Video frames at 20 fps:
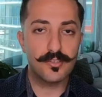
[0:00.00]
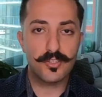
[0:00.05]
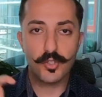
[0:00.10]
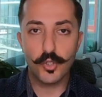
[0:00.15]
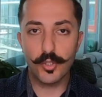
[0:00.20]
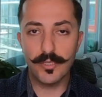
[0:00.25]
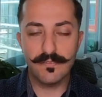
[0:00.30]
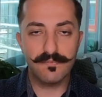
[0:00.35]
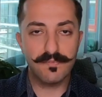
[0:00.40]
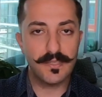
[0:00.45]

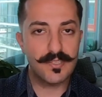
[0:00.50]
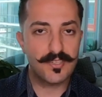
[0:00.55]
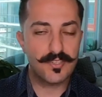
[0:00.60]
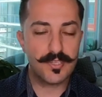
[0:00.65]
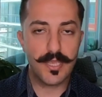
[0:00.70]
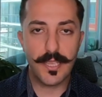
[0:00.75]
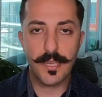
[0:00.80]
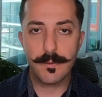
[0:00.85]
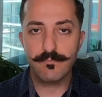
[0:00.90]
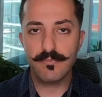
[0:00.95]
So if, let's
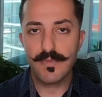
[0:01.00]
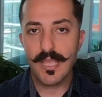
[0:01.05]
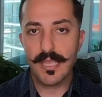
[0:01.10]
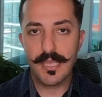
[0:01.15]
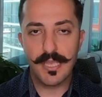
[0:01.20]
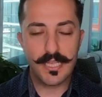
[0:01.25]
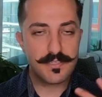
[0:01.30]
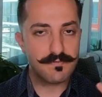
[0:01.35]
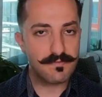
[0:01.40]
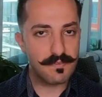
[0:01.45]
say,
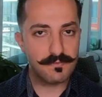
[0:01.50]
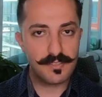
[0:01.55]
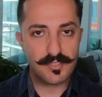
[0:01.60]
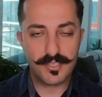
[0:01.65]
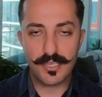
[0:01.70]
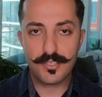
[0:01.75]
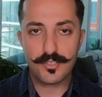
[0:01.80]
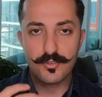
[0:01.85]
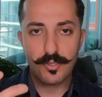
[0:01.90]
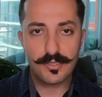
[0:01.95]
it's 50
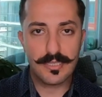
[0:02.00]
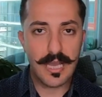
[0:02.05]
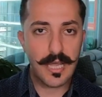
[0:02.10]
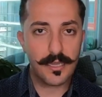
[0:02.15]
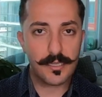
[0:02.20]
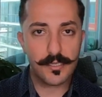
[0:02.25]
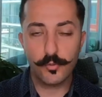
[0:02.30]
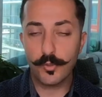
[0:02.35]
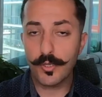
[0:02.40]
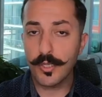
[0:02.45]
cents to
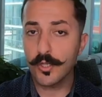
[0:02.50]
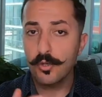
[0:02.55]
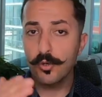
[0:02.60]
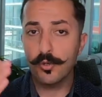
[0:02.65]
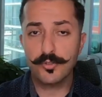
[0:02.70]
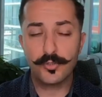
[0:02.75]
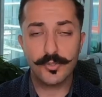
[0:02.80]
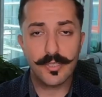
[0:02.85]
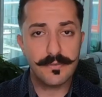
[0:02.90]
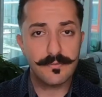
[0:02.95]
$1, you want to go
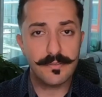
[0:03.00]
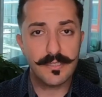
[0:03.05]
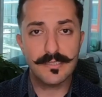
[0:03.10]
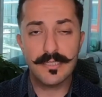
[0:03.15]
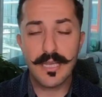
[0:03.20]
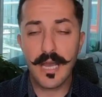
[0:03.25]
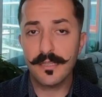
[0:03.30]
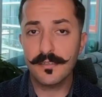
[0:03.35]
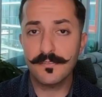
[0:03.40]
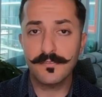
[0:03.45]
to even
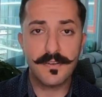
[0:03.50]
$1.05,